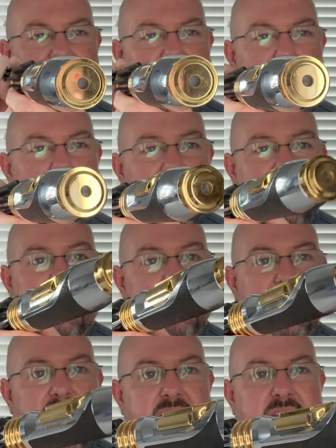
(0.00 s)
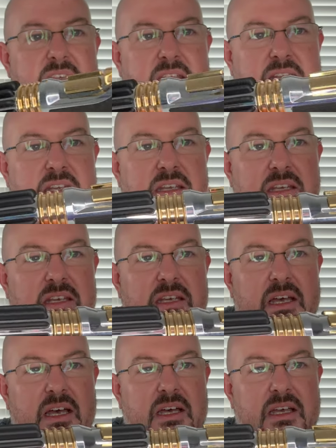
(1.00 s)
NeoPixel blade
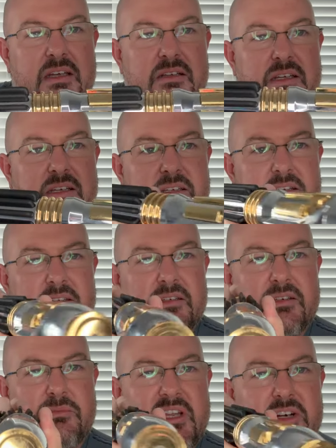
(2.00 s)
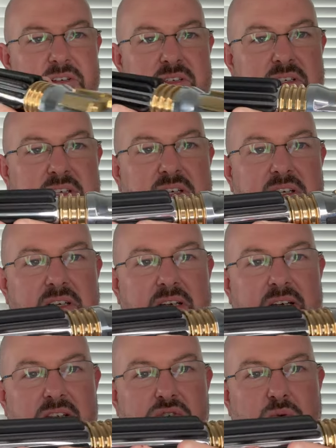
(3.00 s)
uh, uh, emitter,
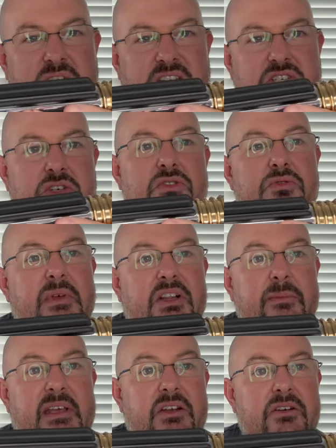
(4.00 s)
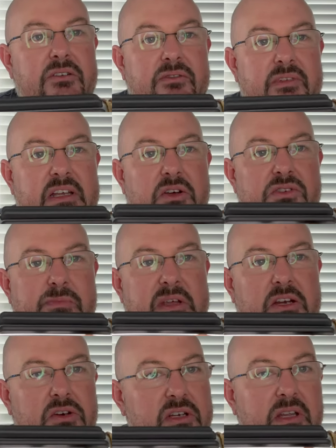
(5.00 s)
uh, twenty-two millimeter Vico
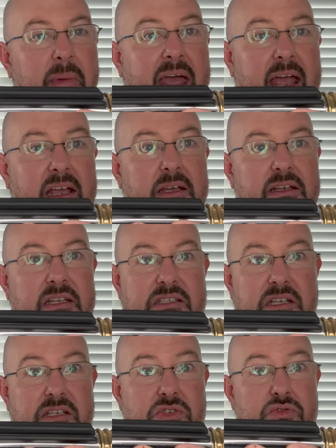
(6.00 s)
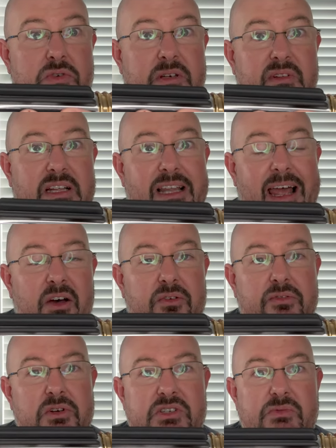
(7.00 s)
speaker in the back. It's extremely loud
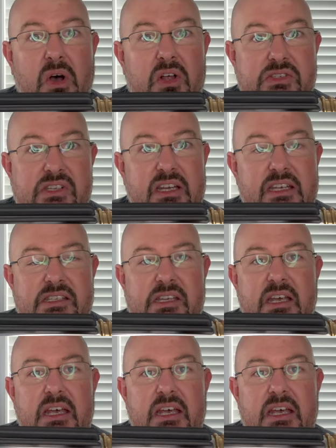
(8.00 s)
for as small as it is.